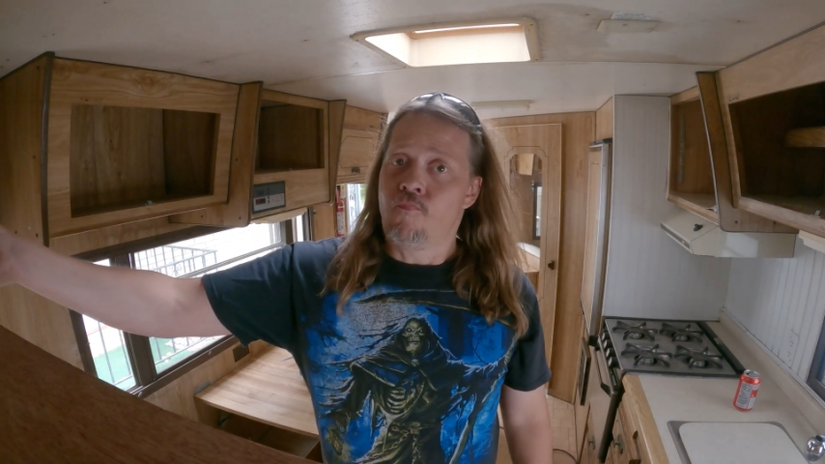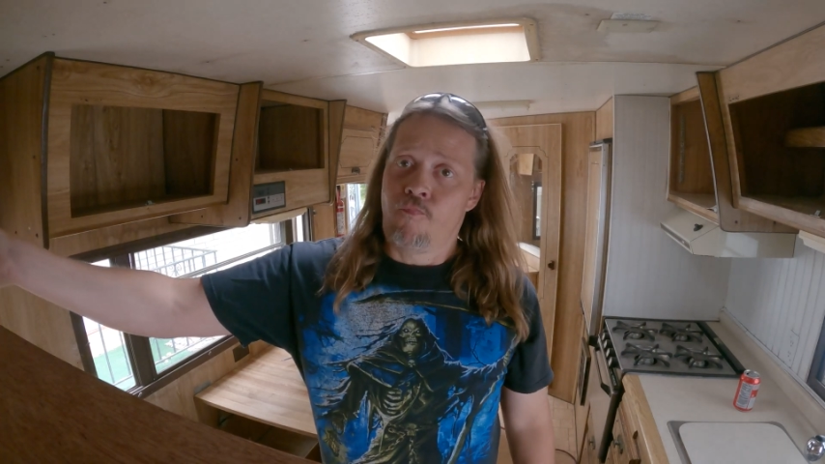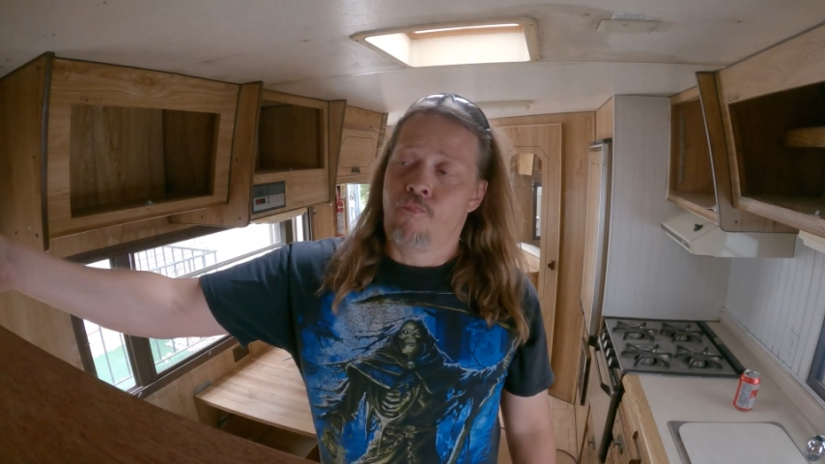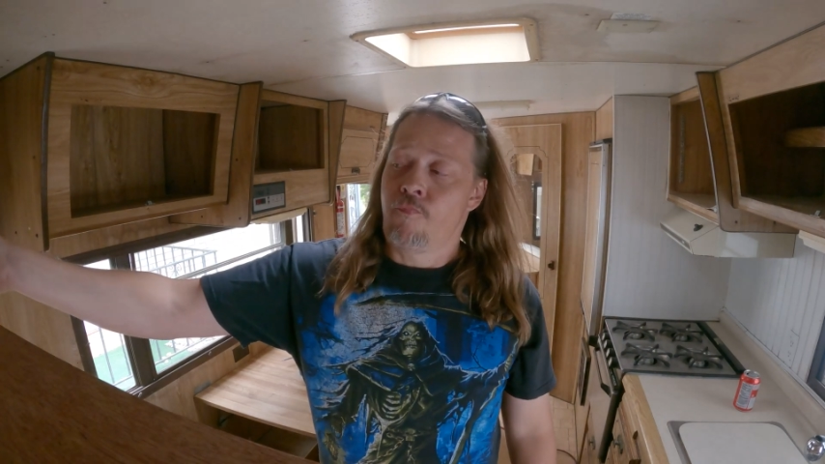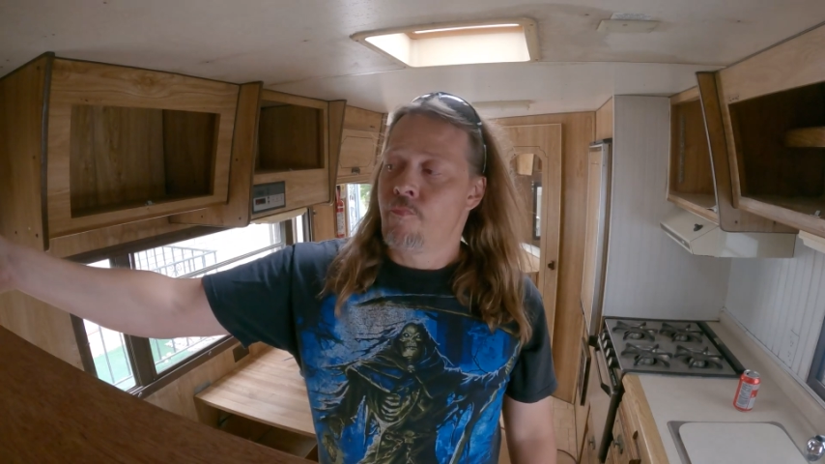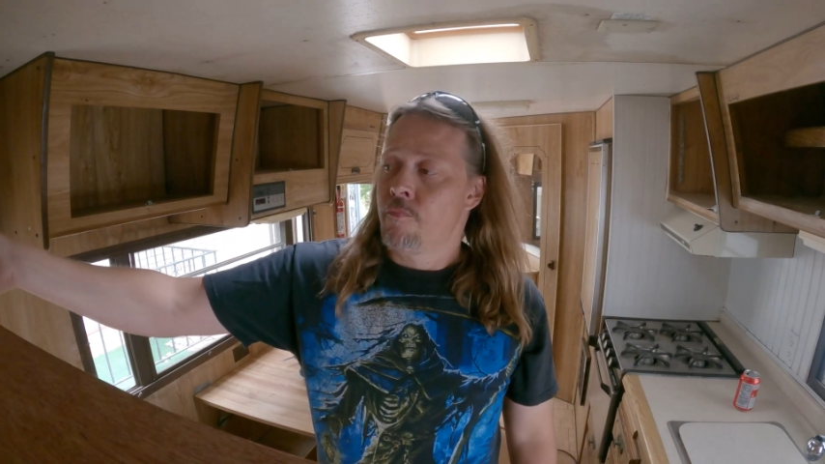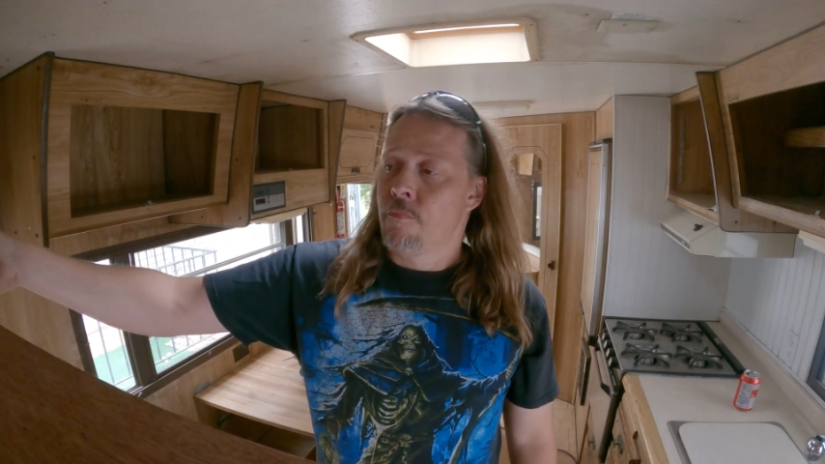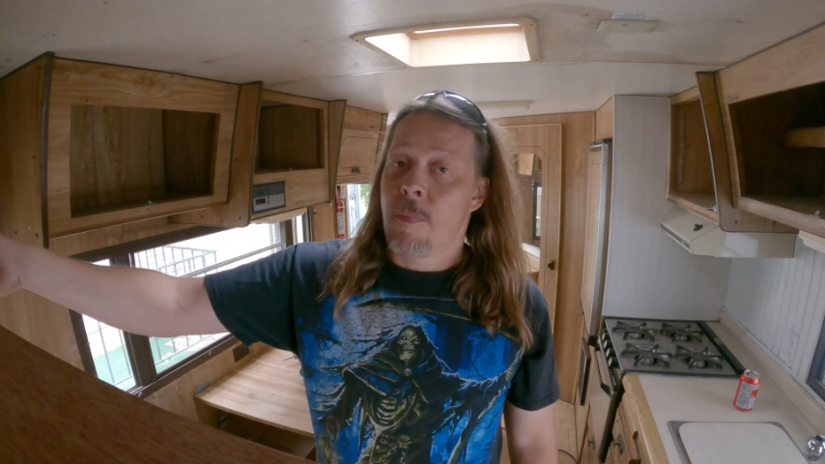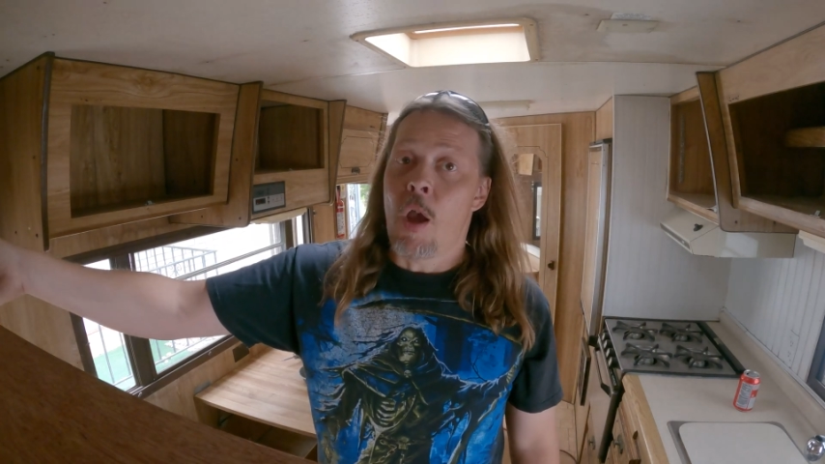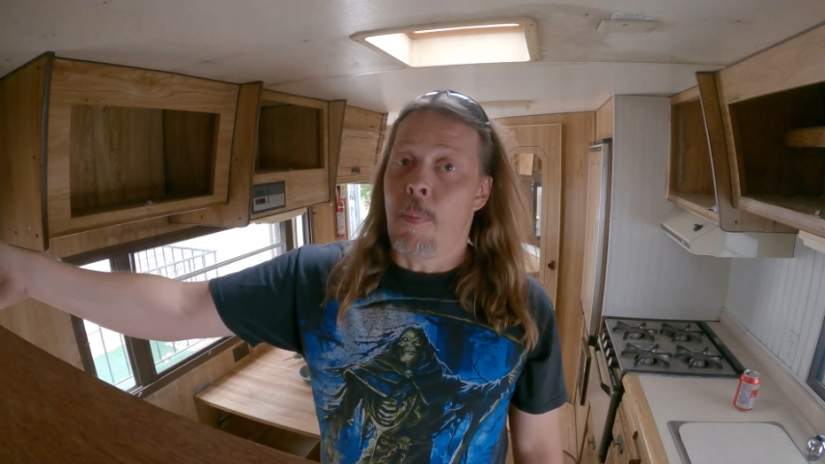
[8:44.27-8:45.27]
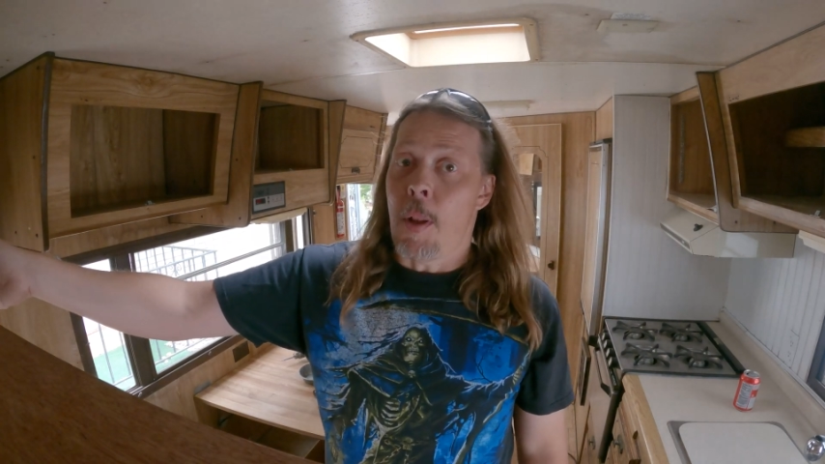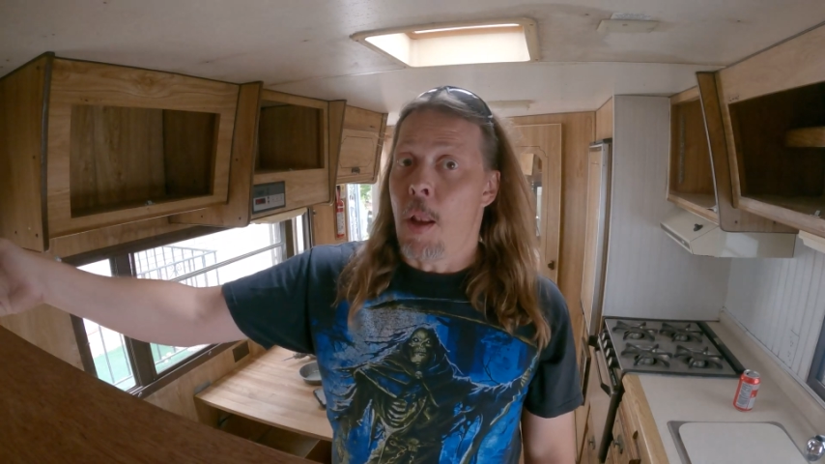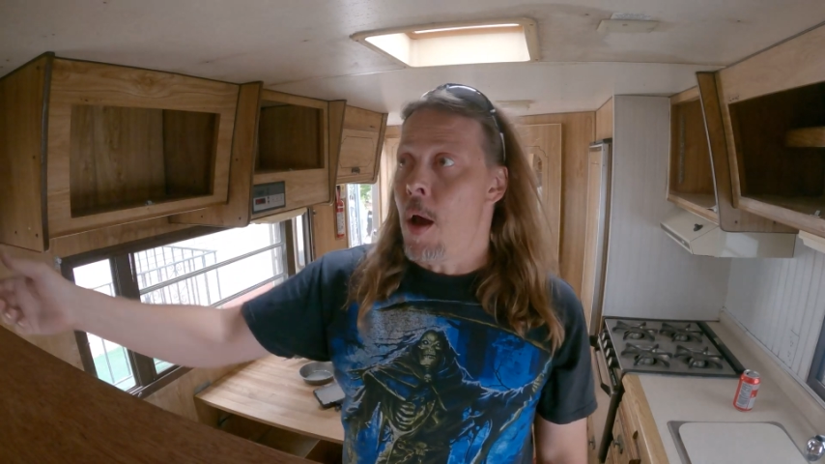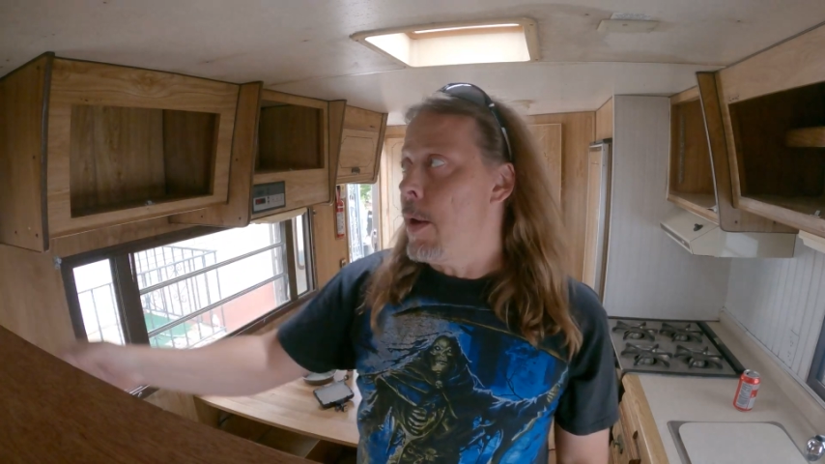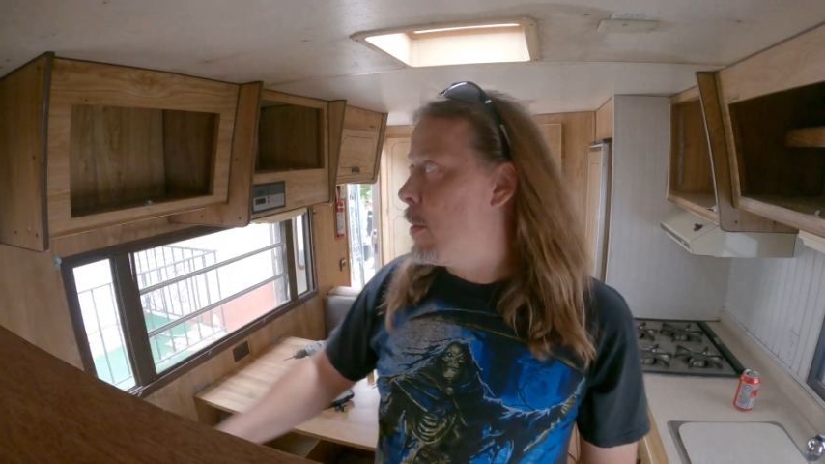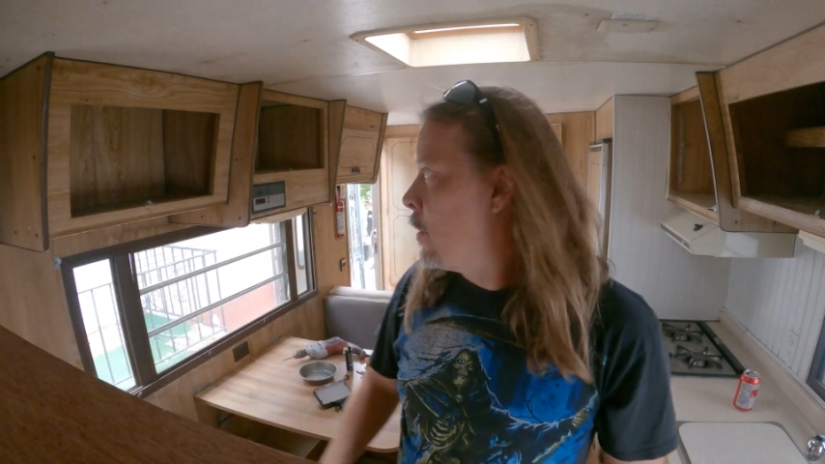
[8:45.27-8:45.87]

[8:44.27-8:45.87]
help a lot.